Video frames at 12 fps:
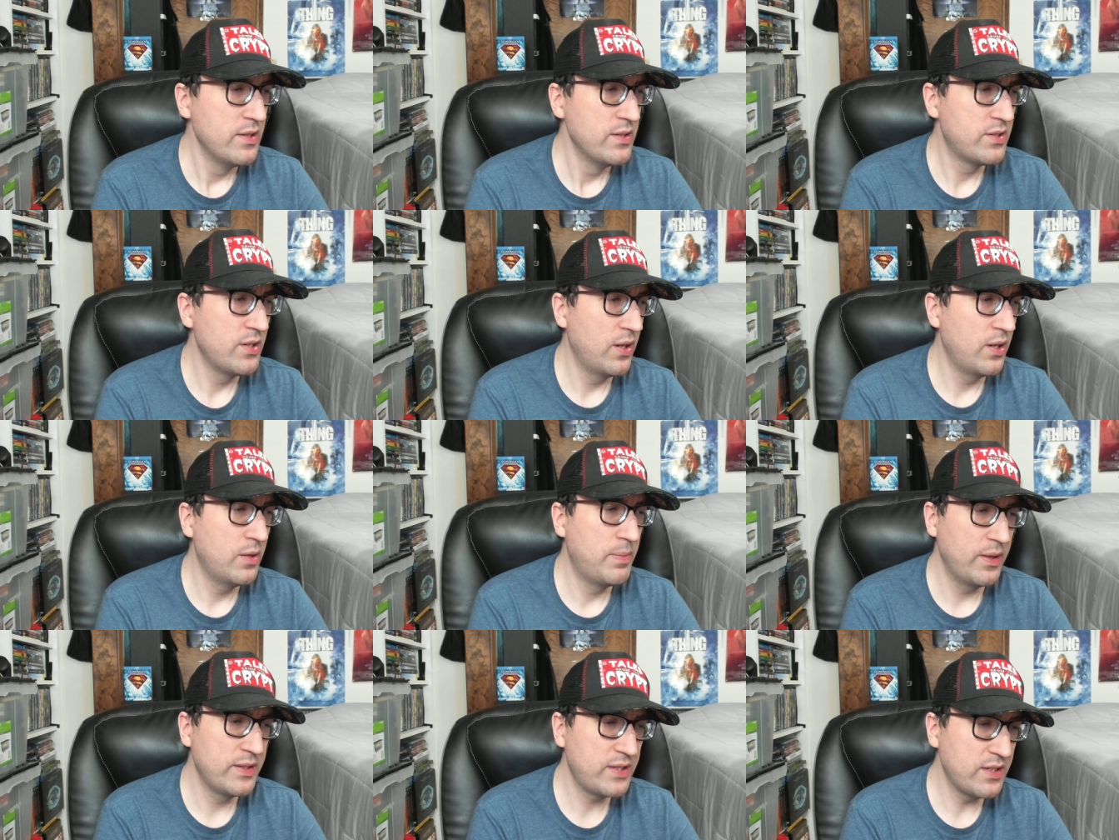So, but
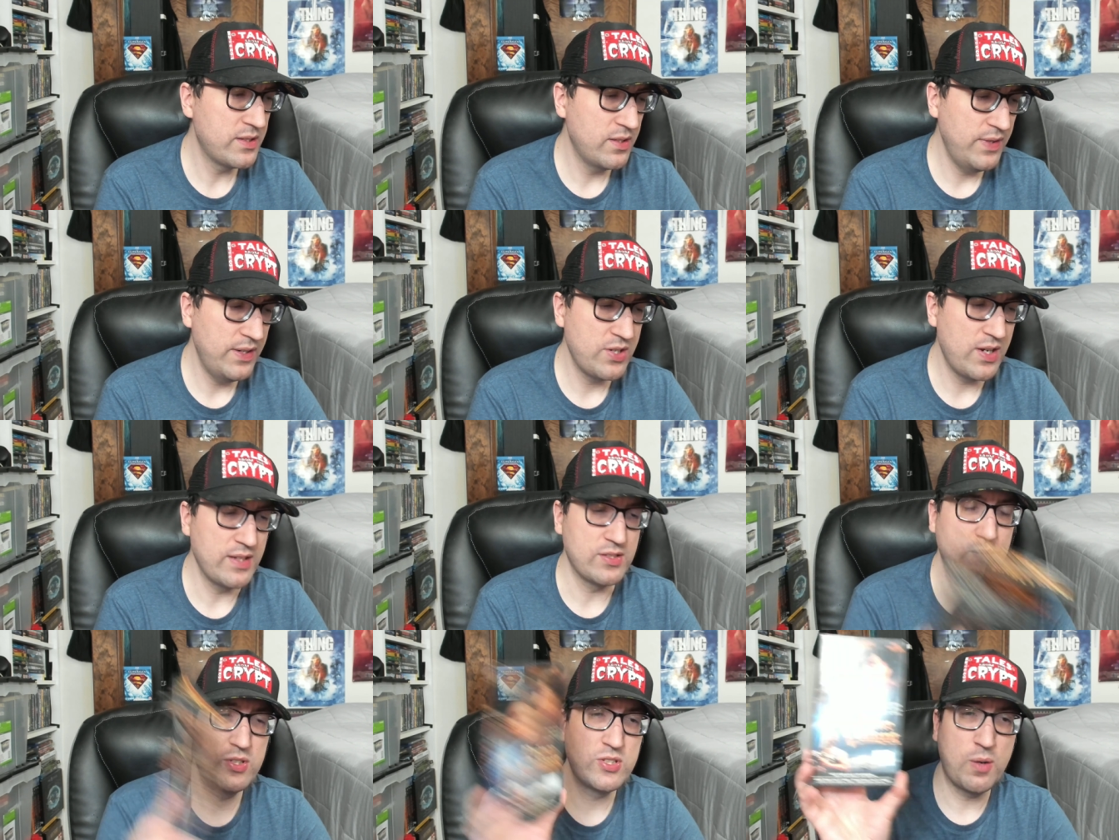let's get to the VHS.
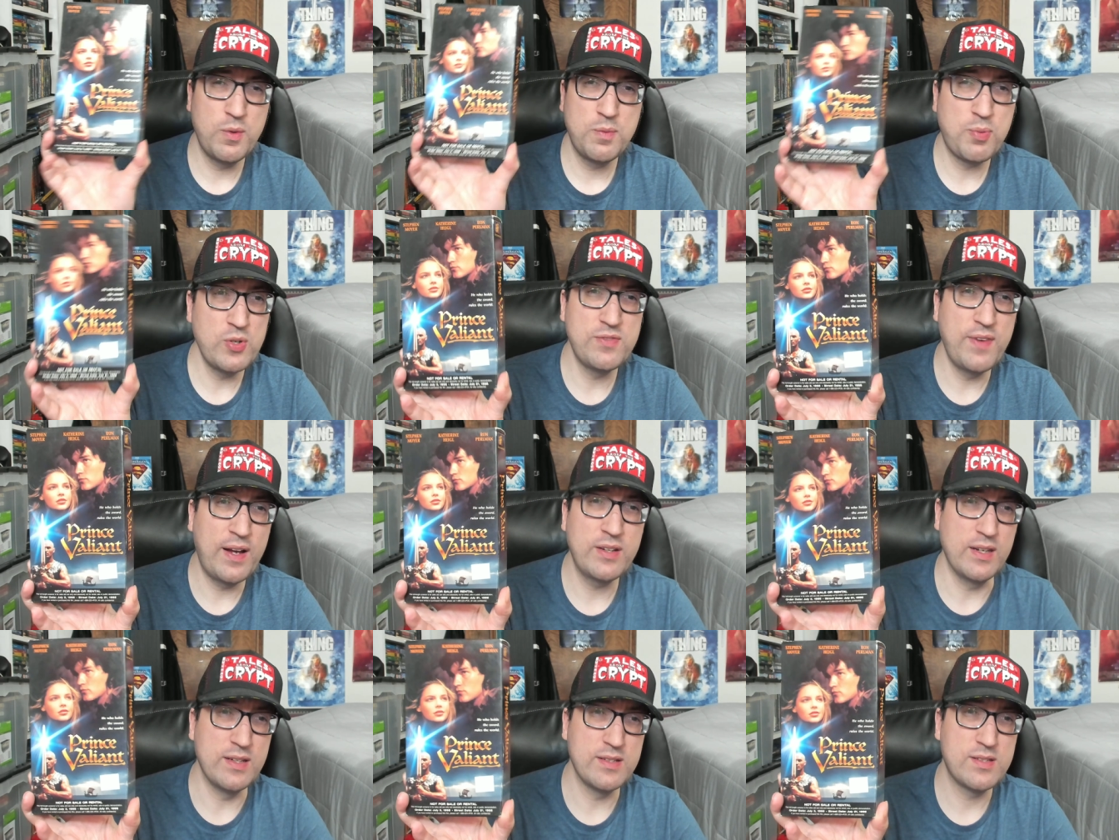So we start with Prince
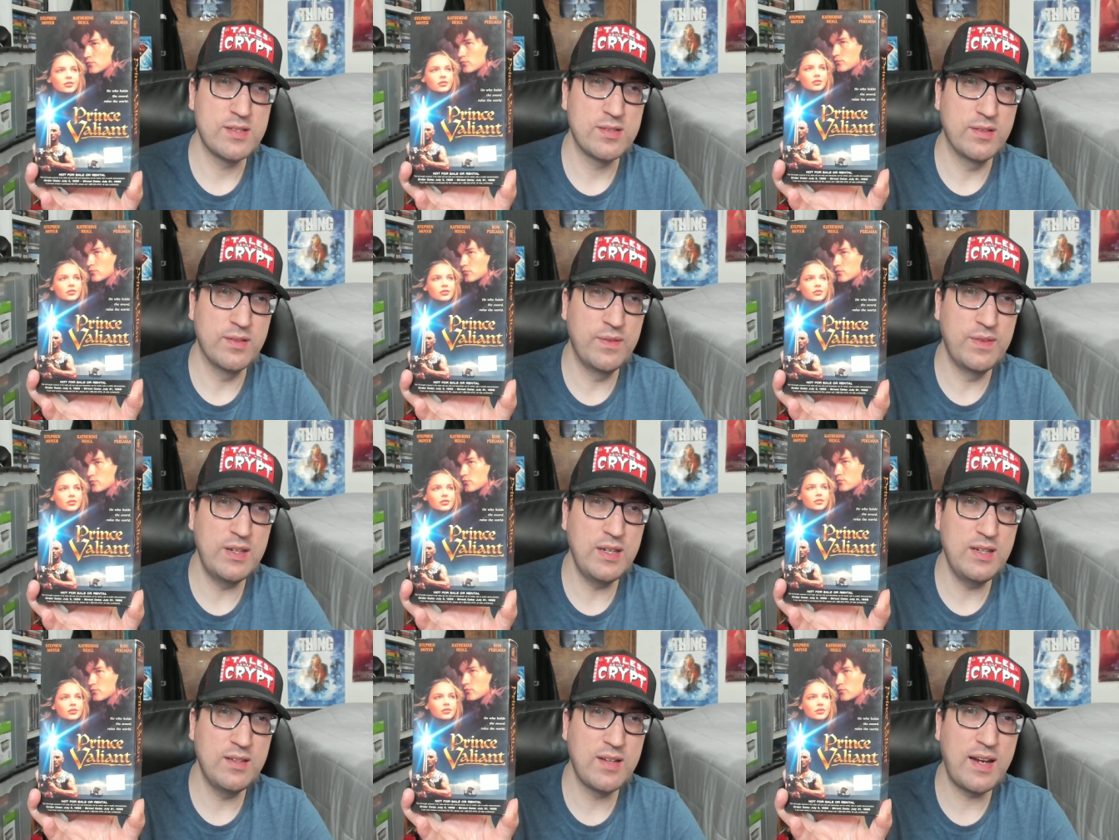Valiant,
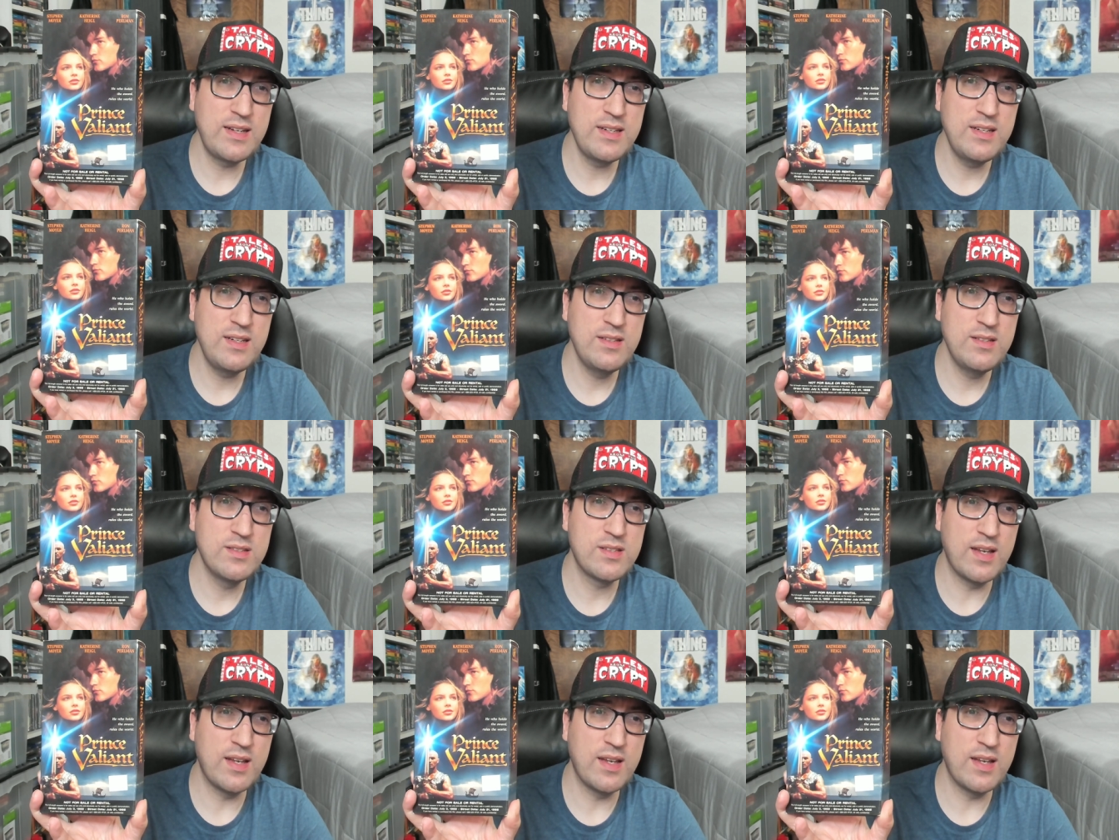the 90s